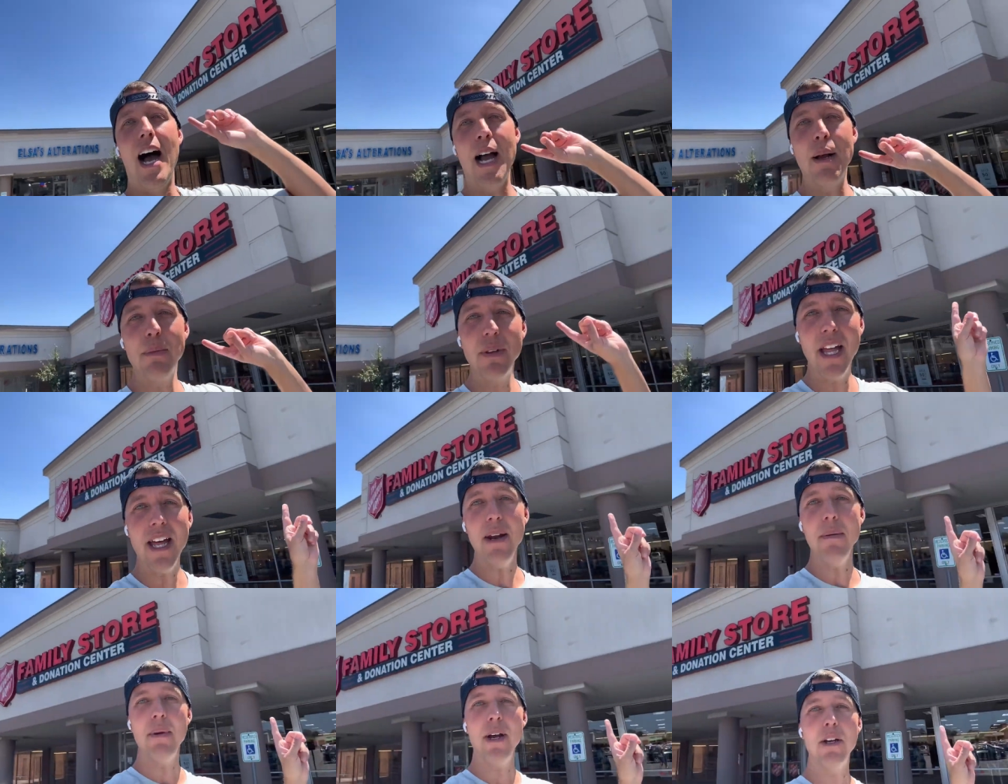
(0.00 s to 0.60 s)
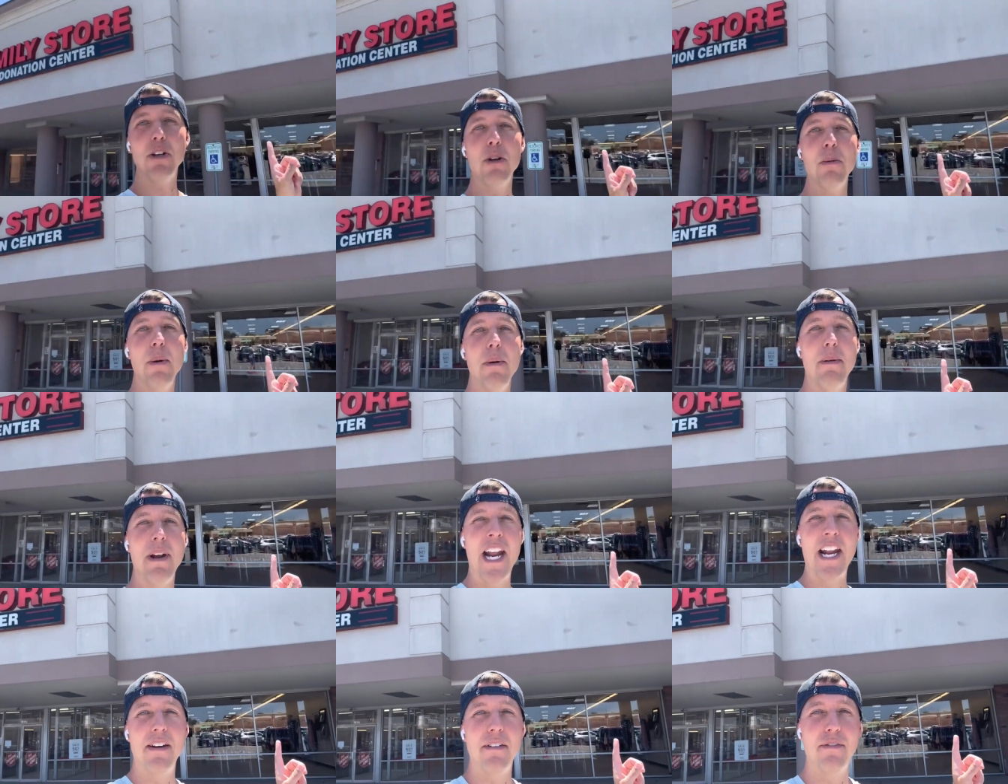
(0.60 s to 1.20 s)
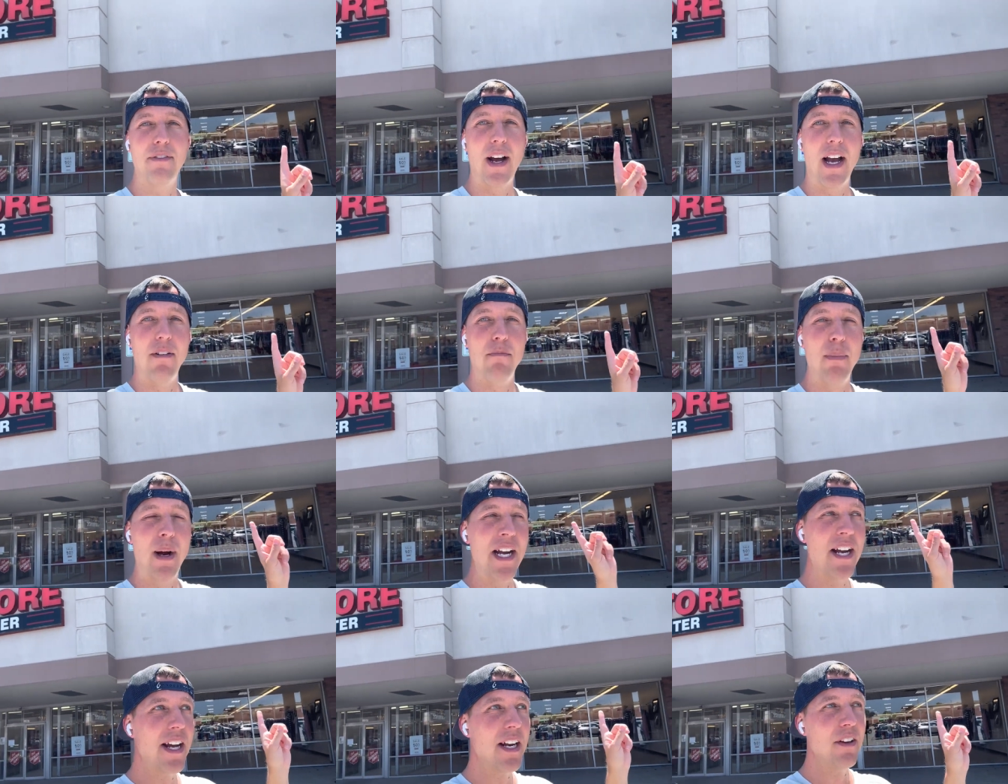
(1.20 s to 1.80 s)
I'm glad I'm not doing my nine to five.
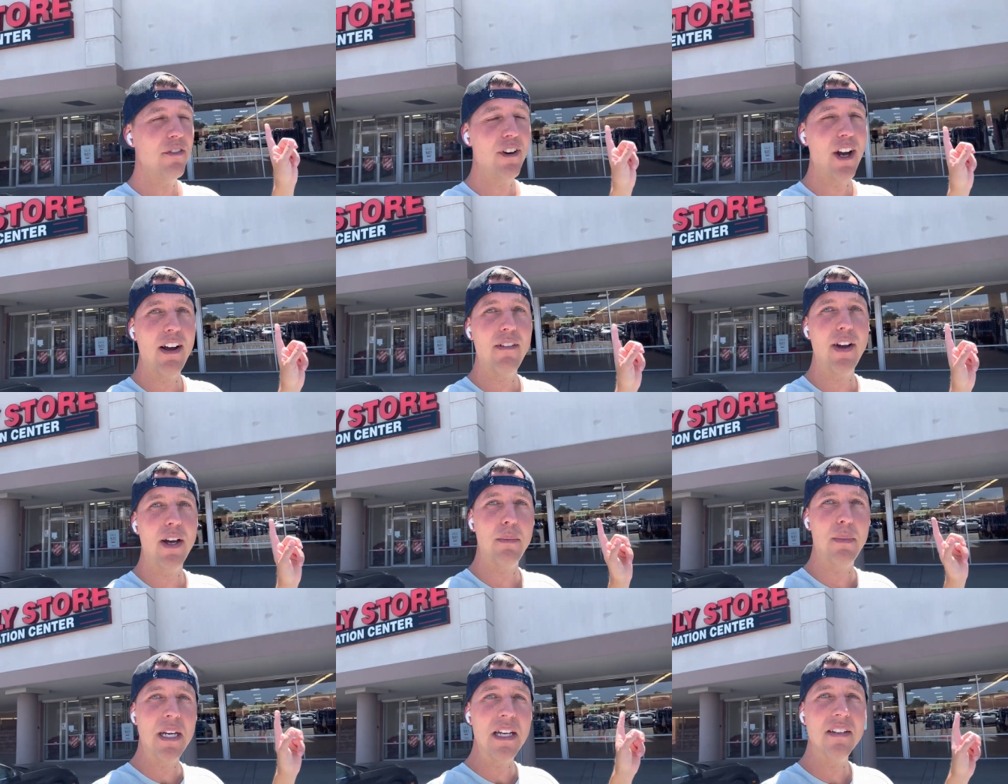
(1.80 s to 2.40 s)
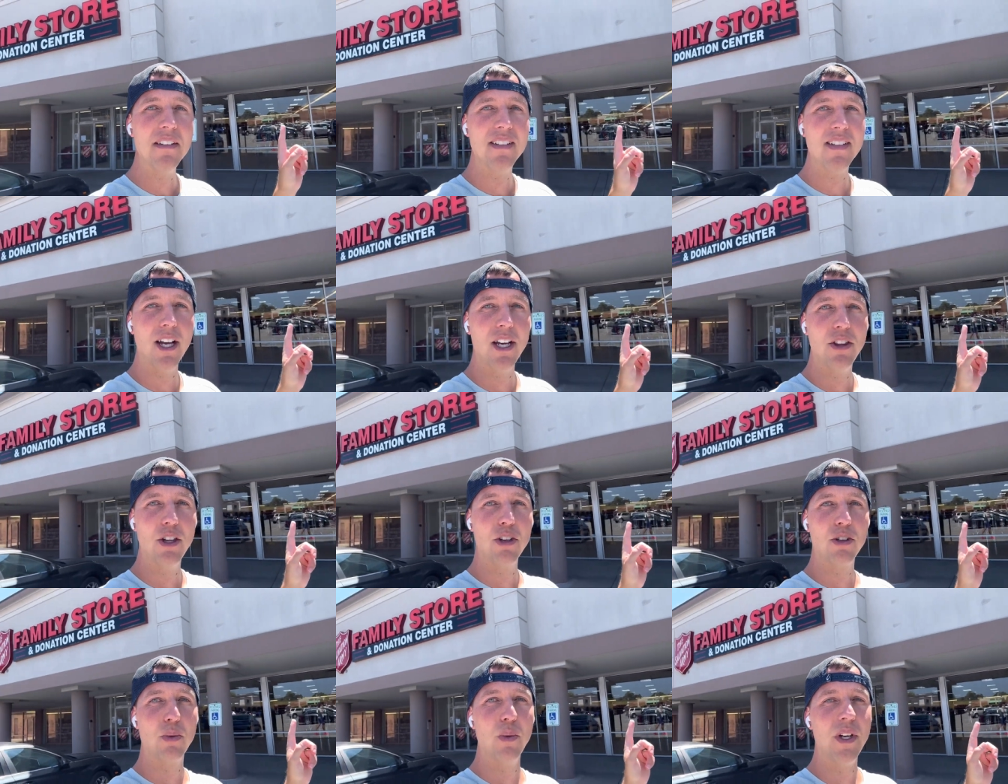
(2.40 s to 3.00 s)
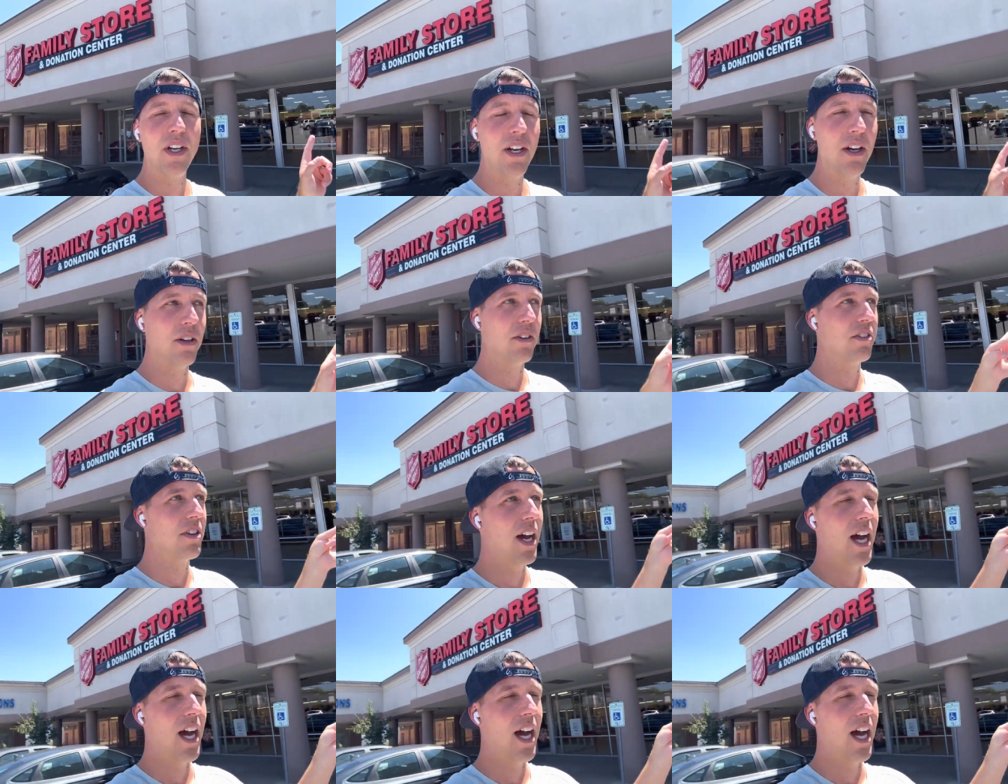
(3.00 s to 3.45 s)
My nine to five, I'd be inside those windows.